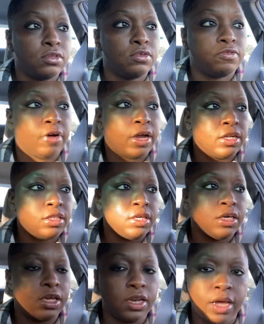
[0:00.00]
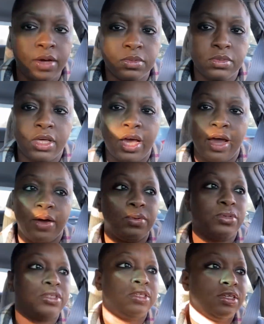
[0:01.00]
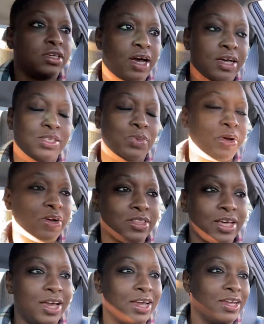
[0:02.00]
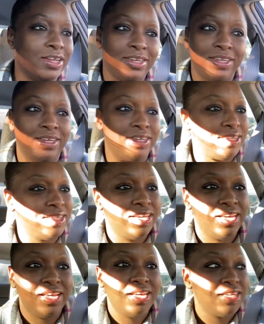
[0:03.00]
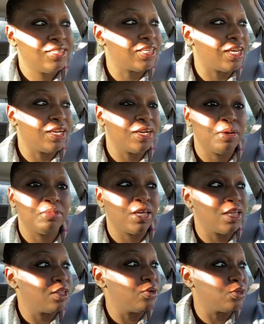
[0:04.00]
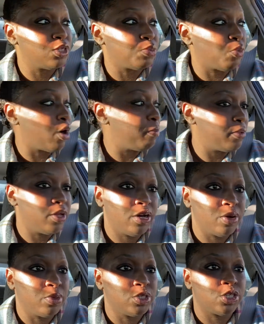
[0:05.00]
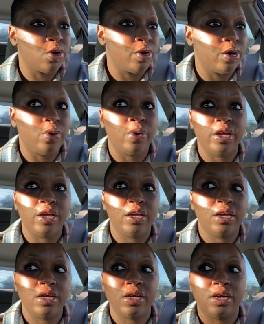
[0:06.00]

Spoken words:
Finally getting out the house. I swear that setting up that little smart plug was so annoying.